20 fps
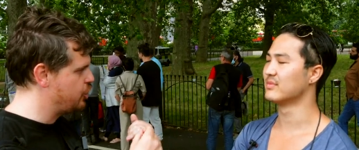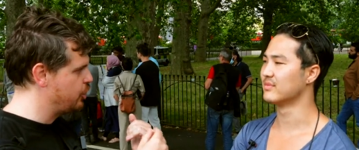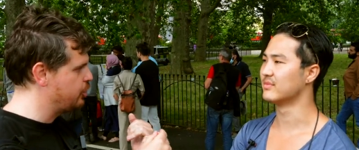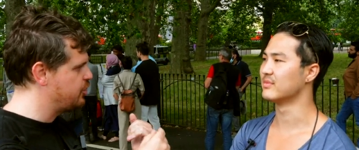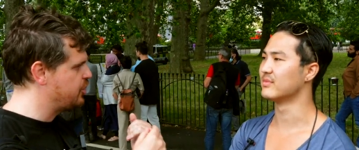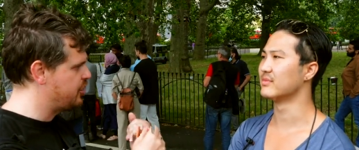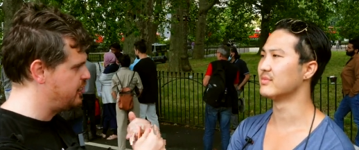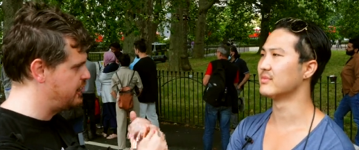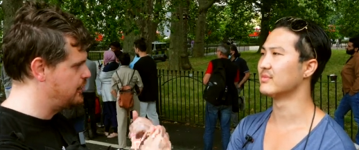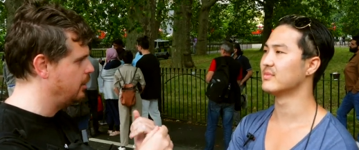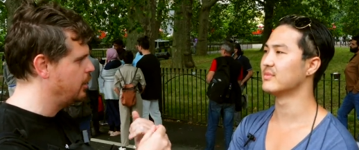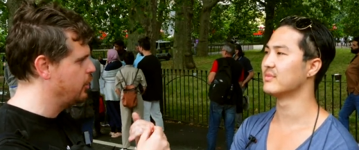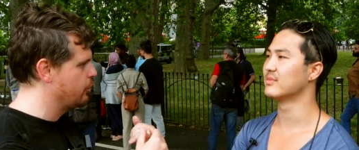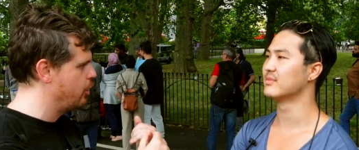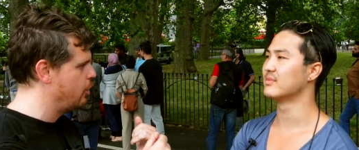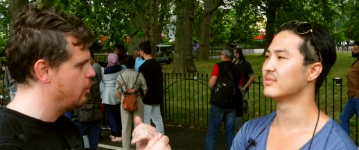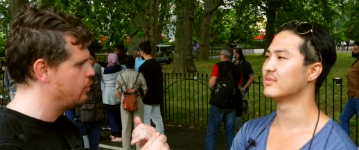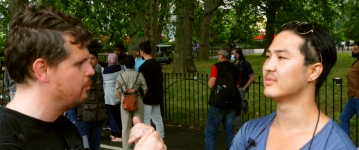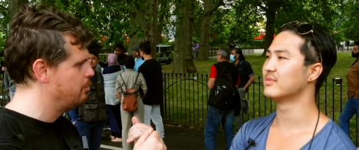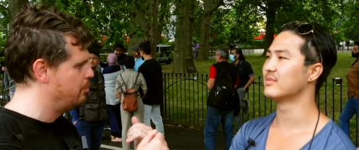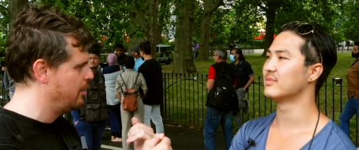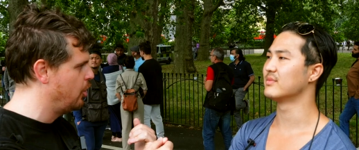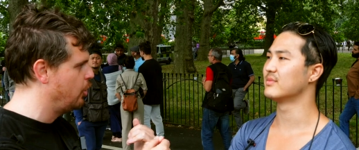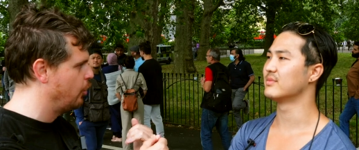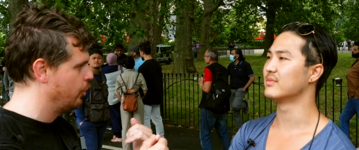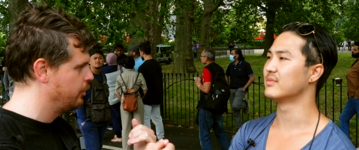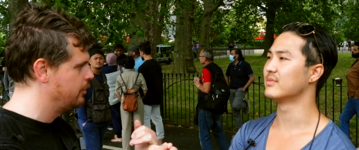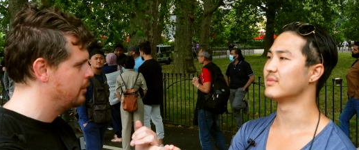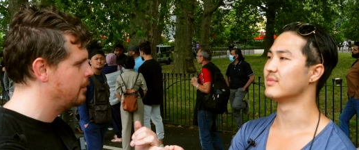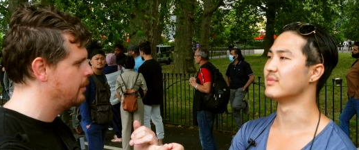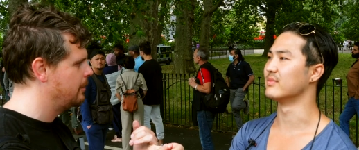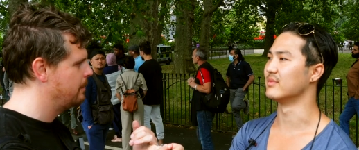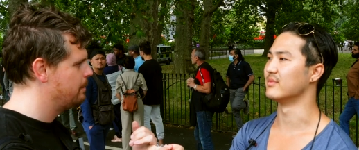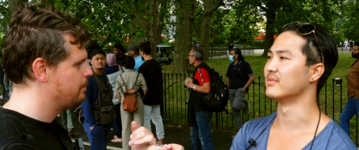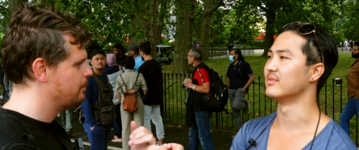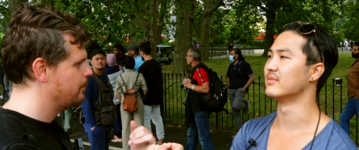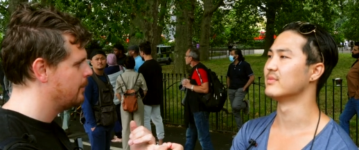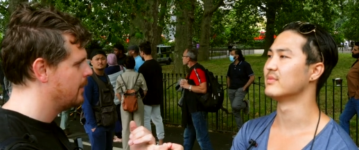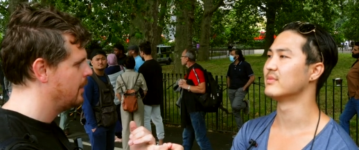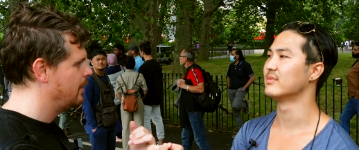Speaker 1: choose to kill your own born,
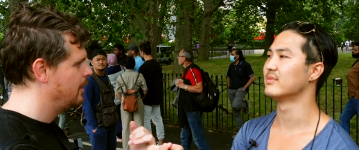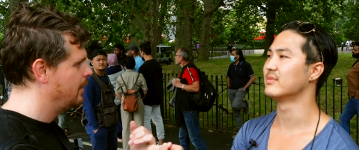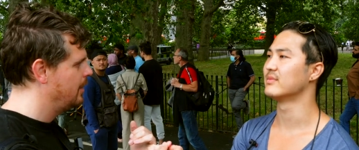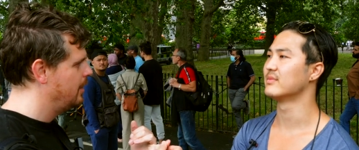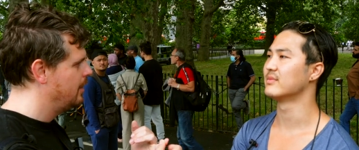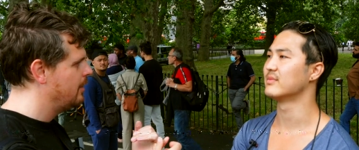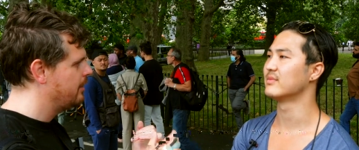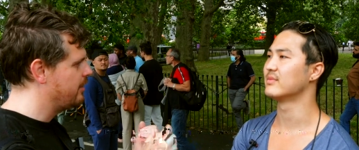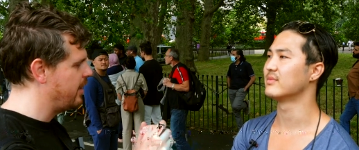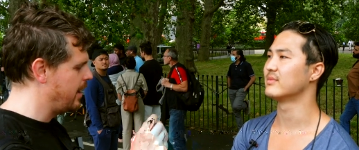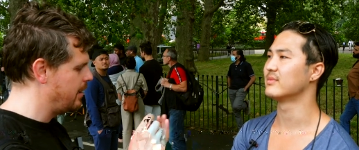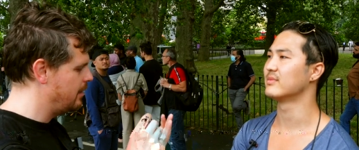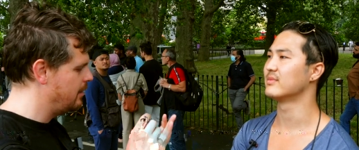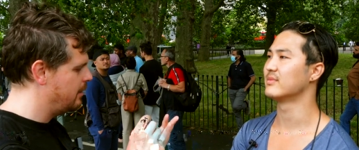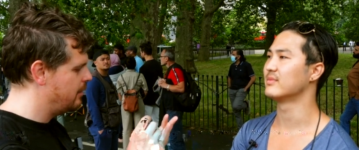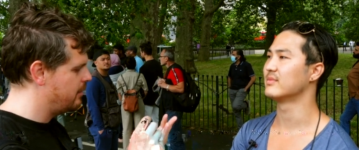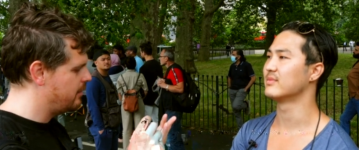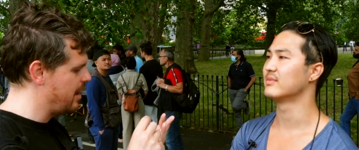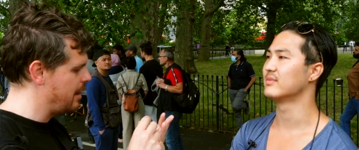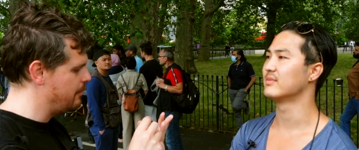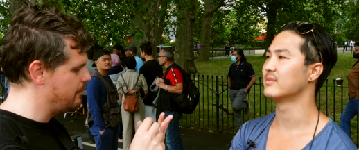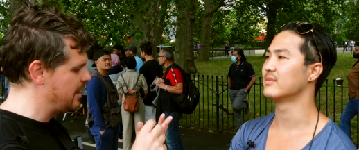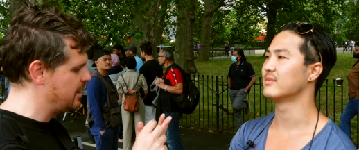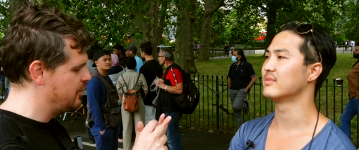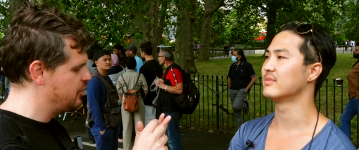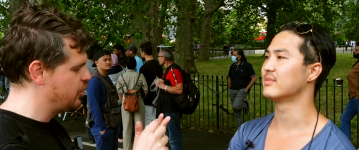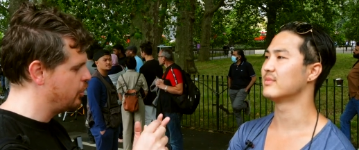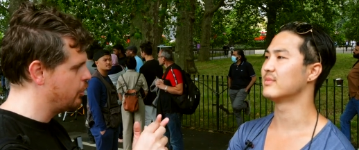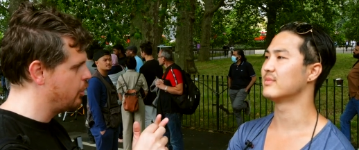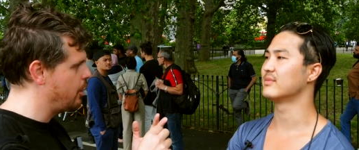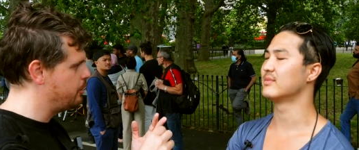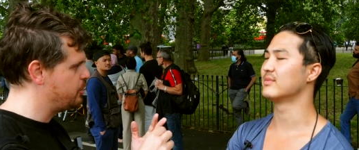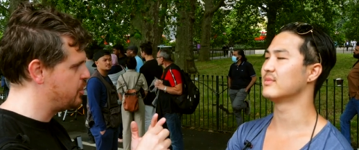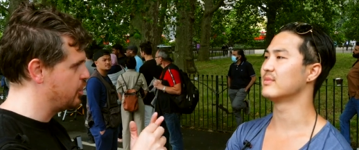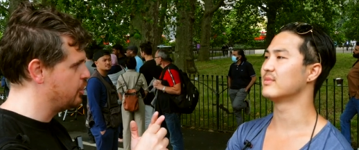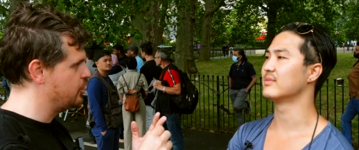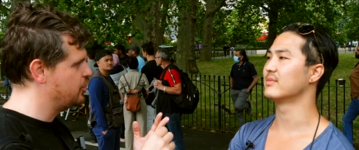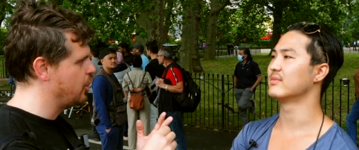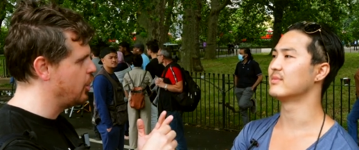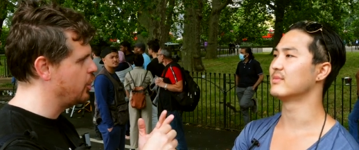then that means your
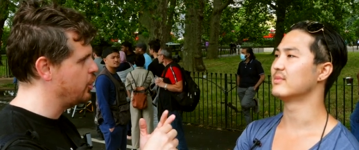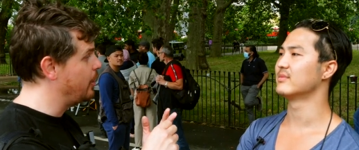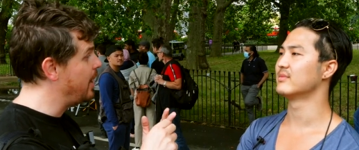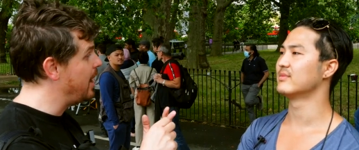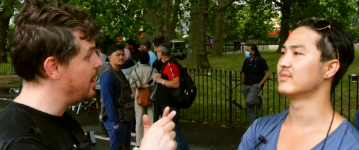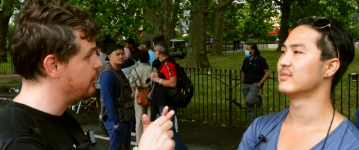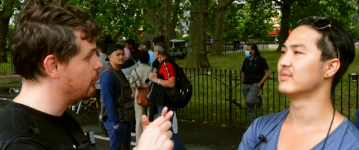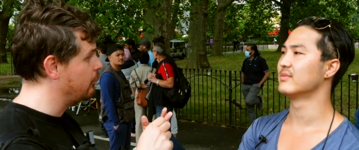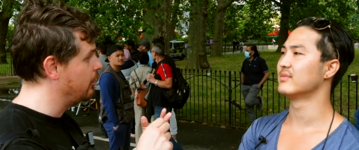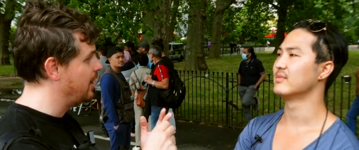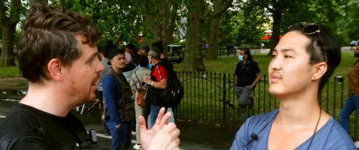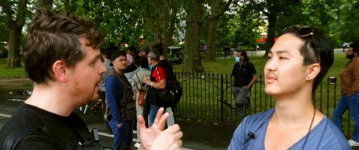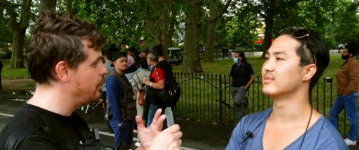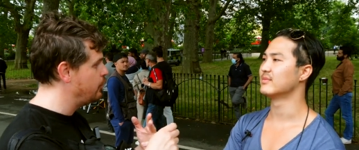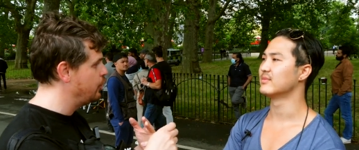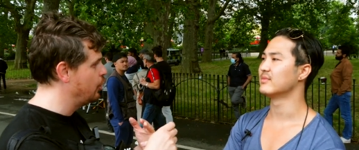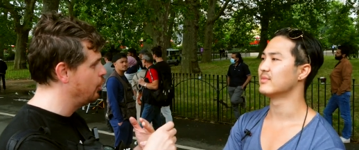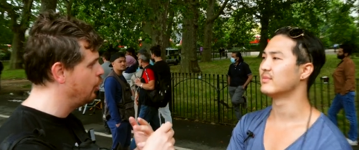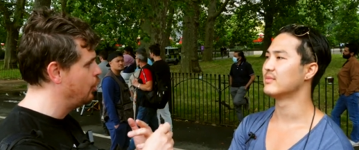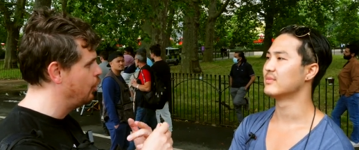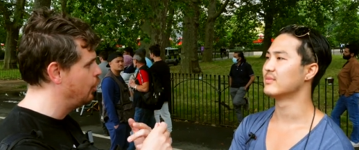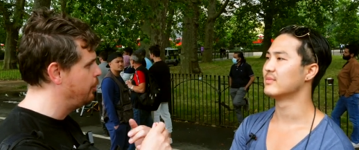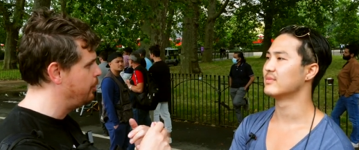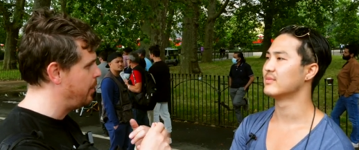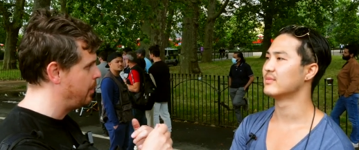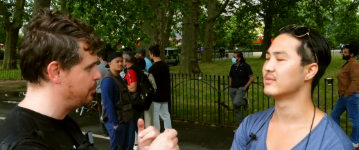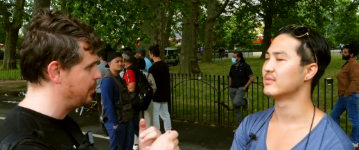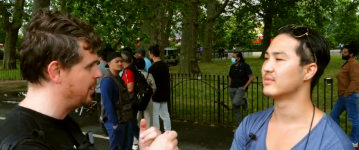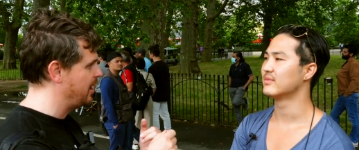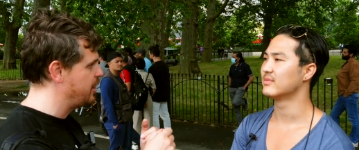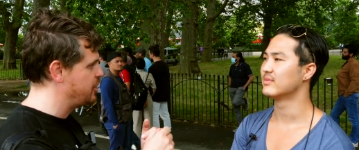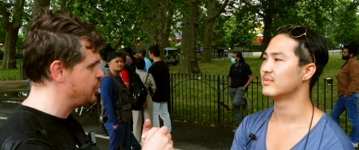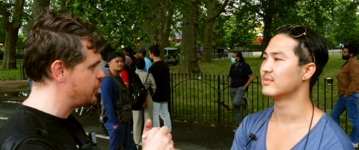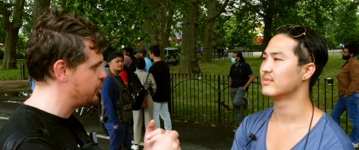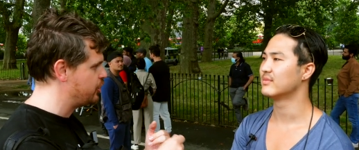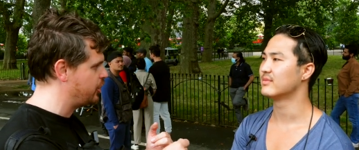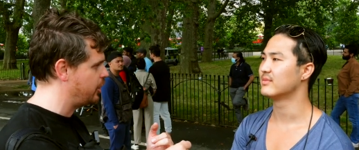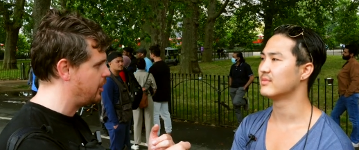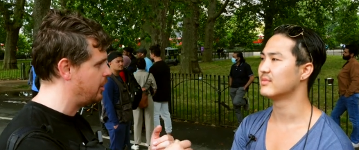options are you either allow your population to